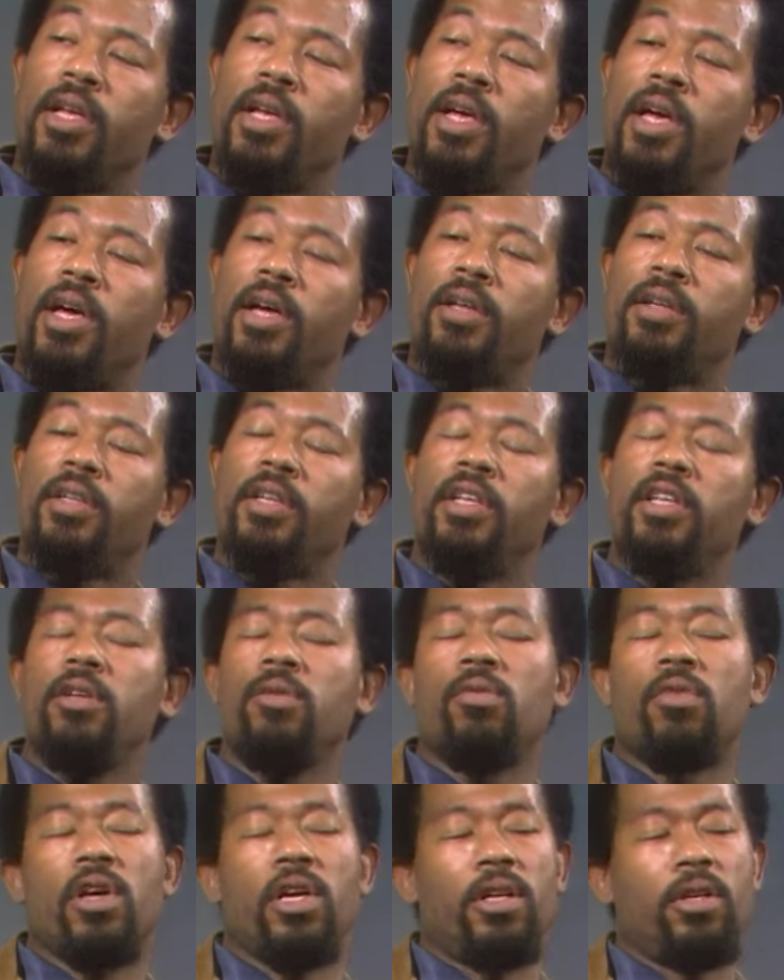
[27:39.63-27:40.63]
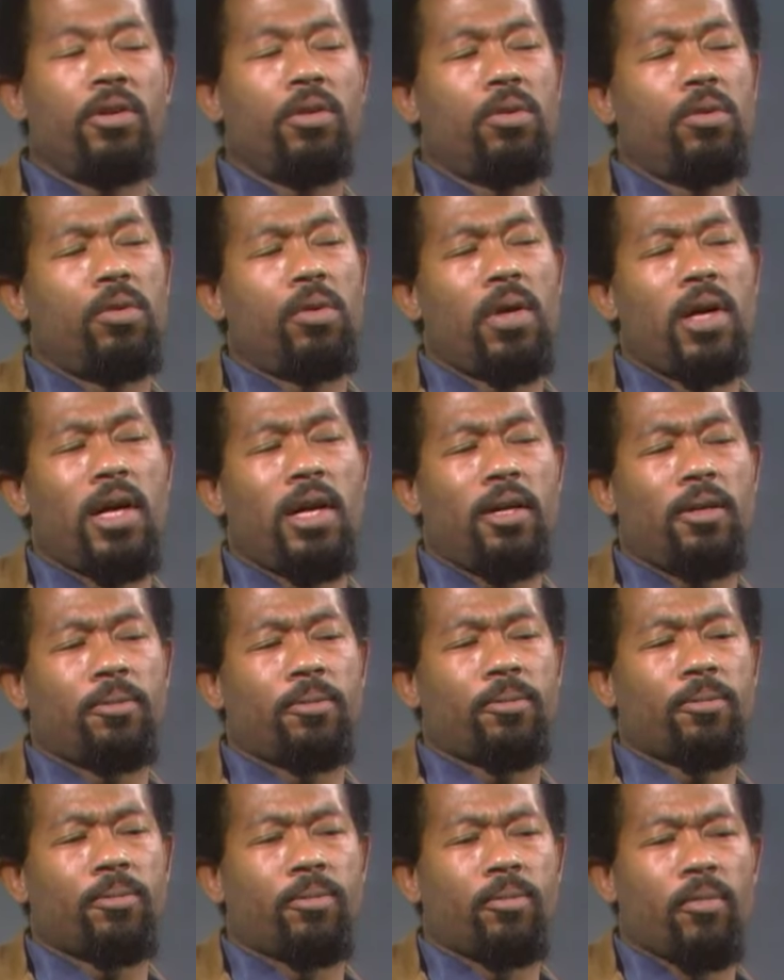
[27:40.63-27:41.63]
And anyone who
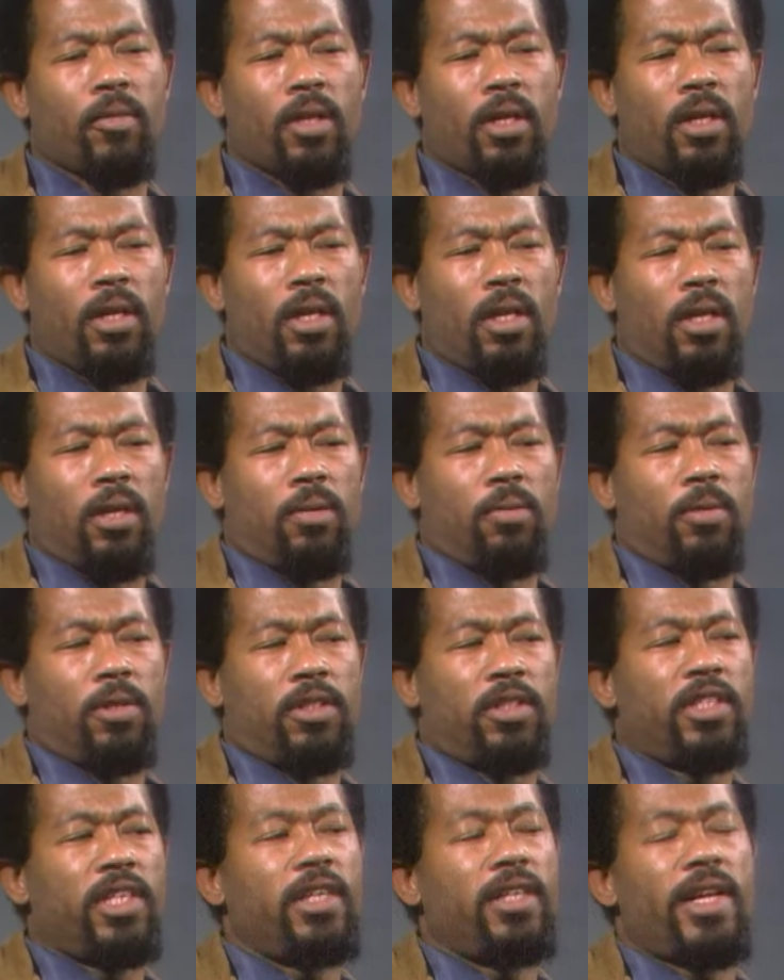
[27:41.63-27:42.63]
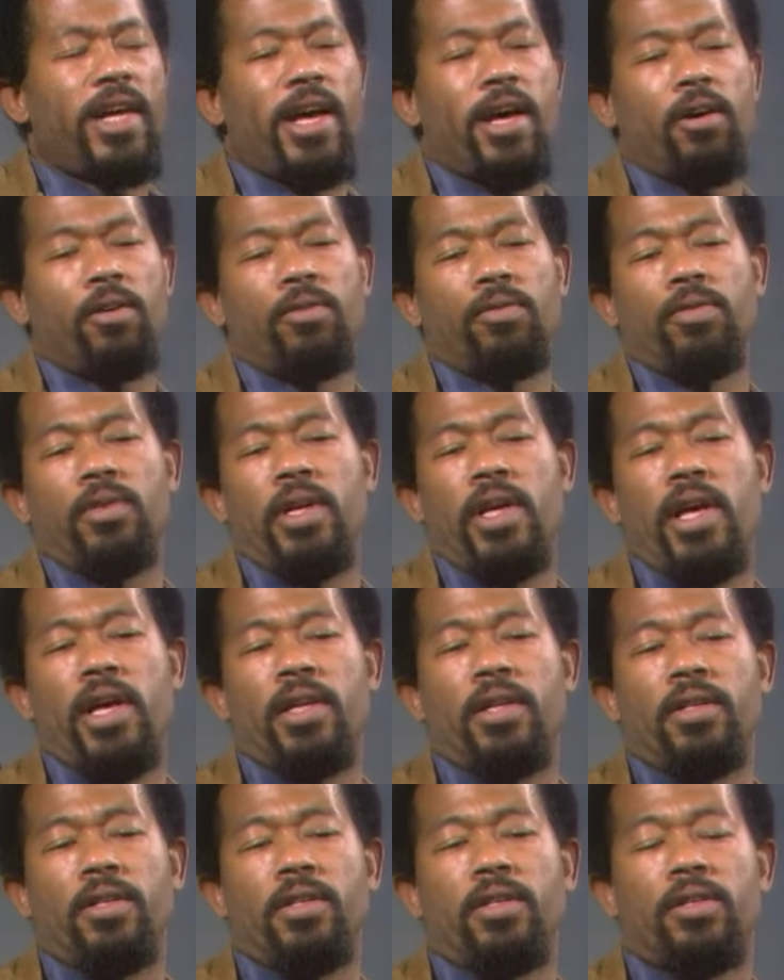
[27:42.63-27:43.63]
would sit down
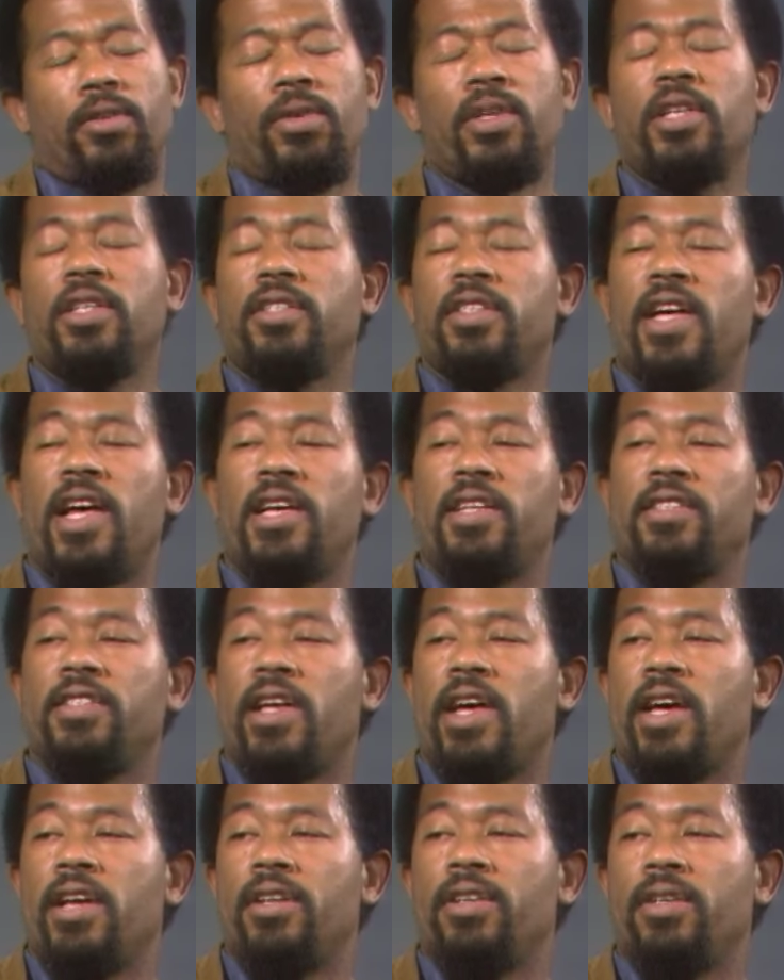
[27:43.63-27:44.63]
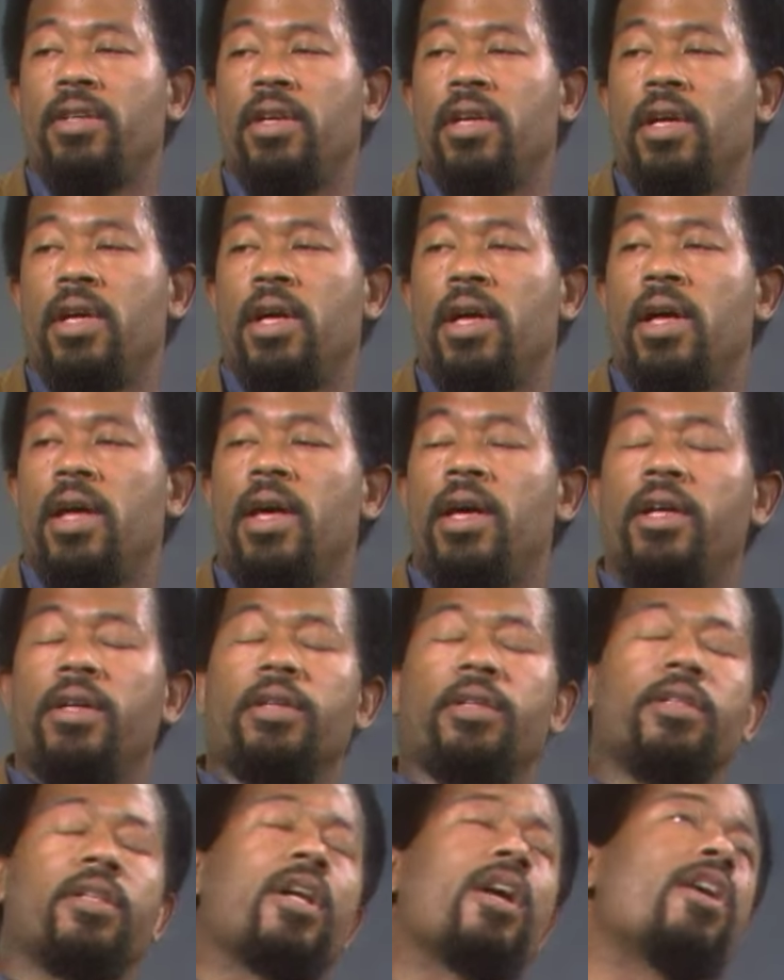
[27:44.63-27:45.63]
and criticize that
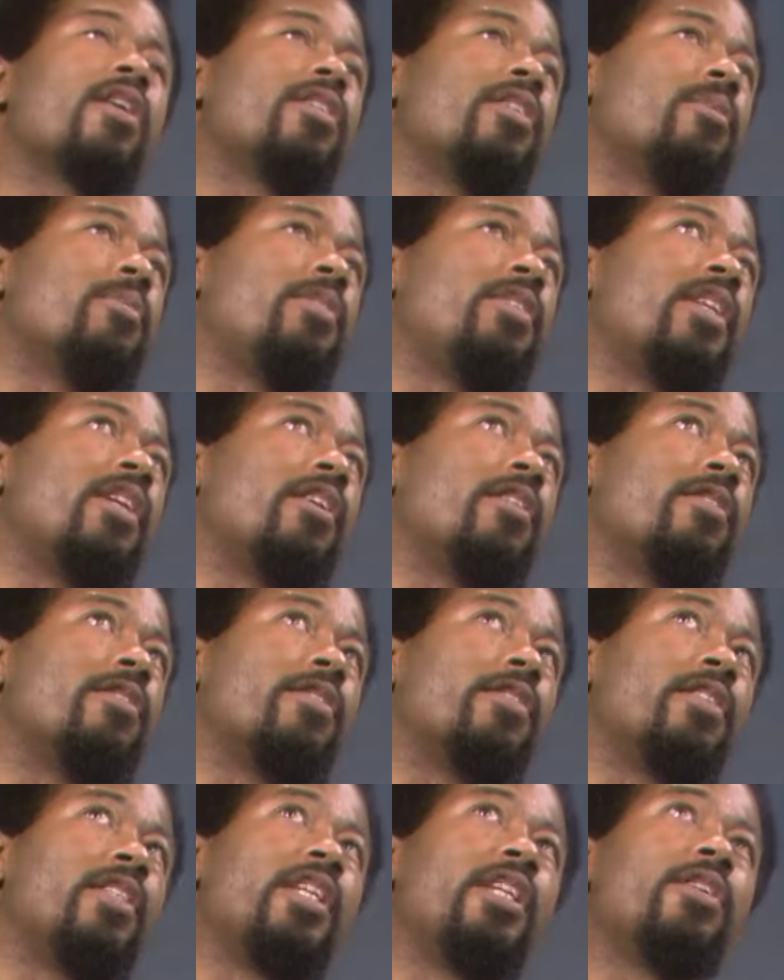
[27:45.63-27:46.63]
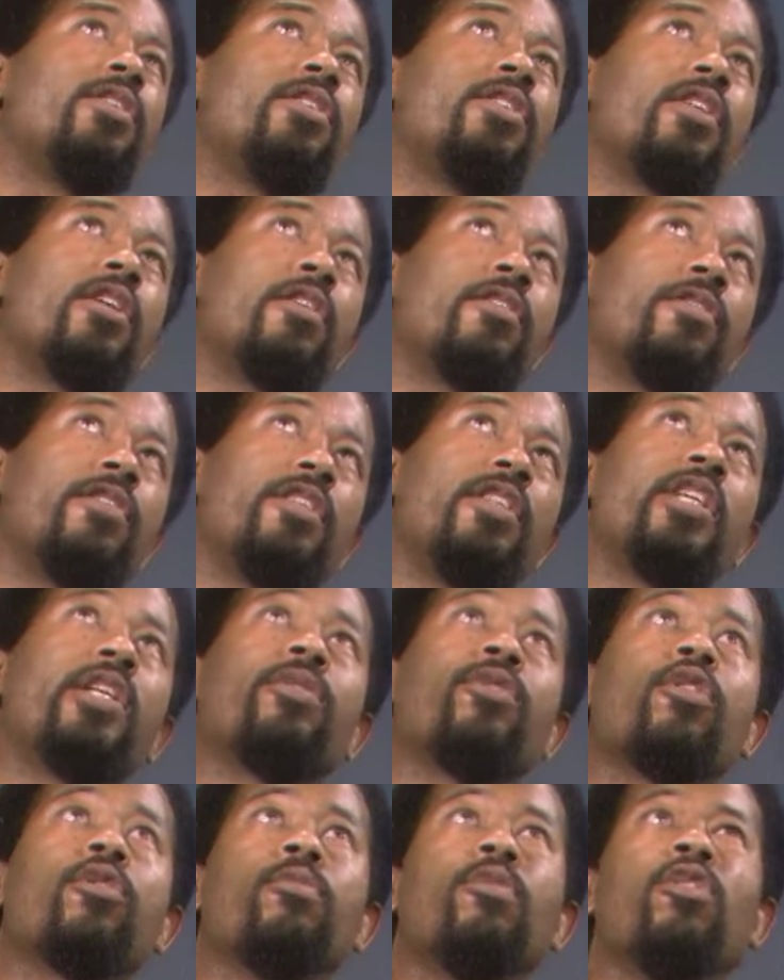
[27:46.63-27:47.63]
and call themselves the leaders of the
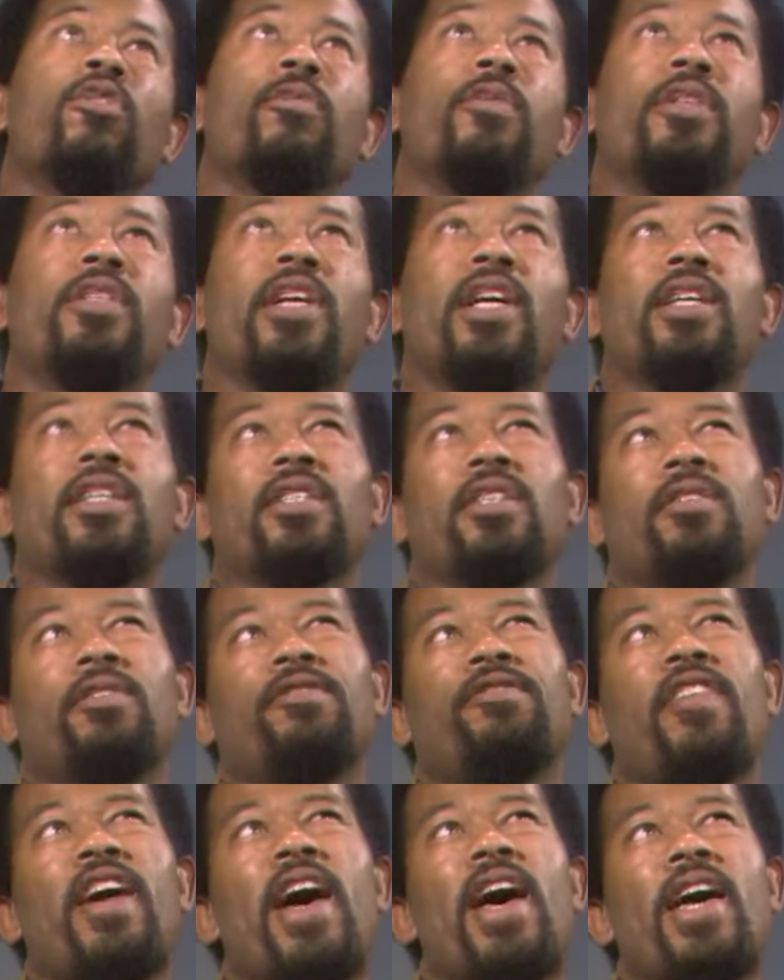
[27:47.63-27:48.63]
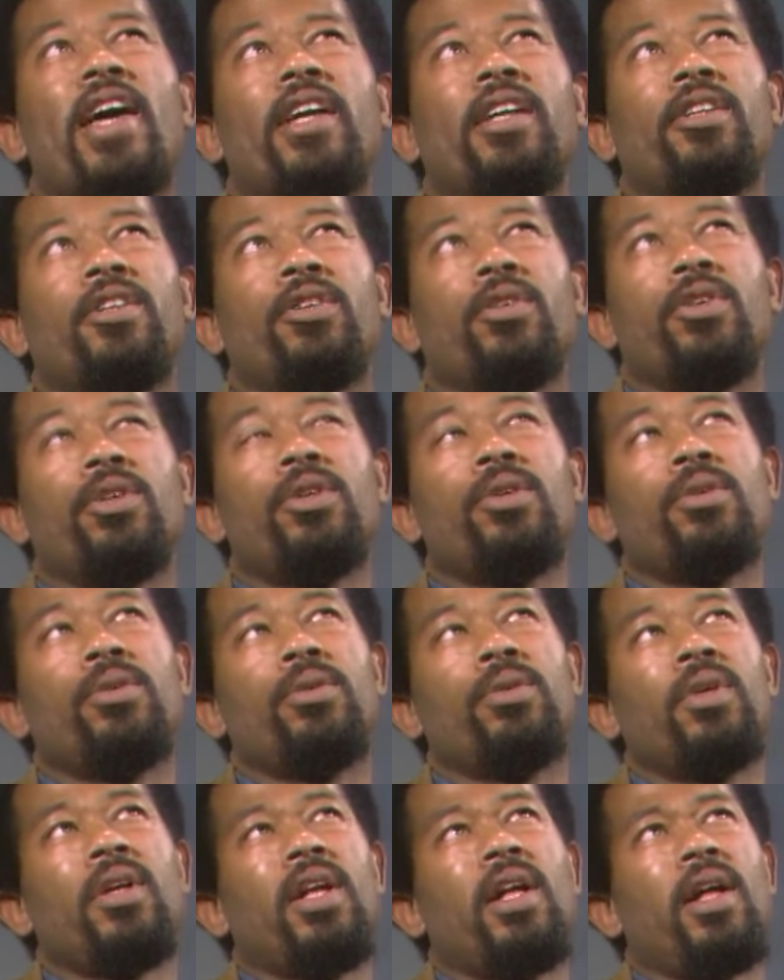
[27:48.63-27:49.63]
Negro movement and confide to
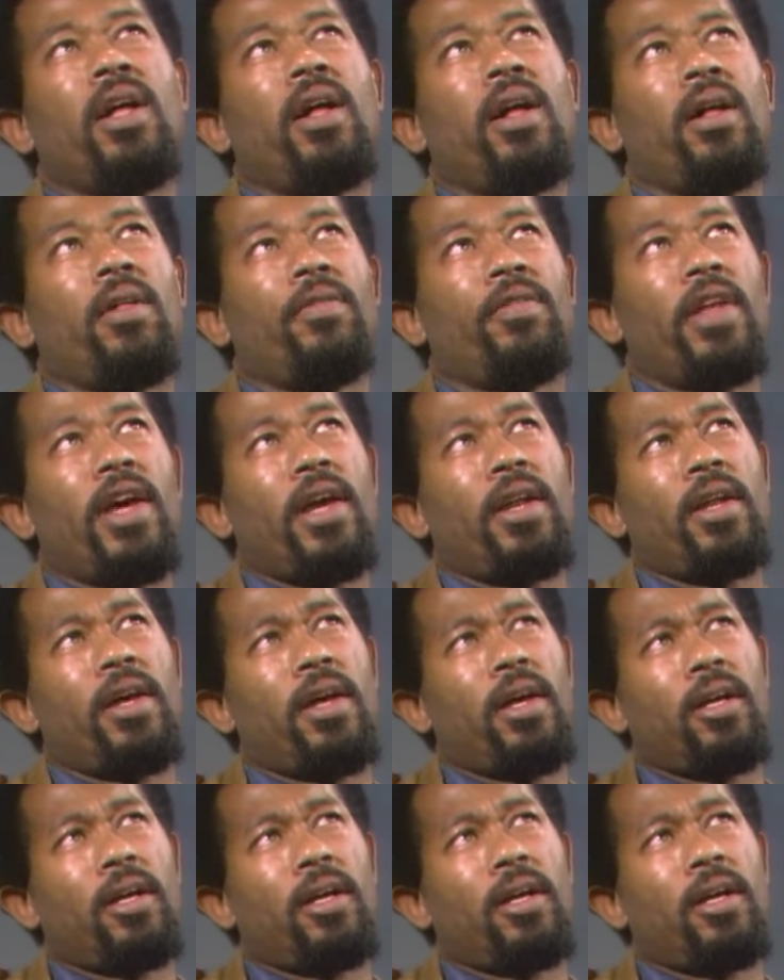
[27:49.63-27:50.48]
you that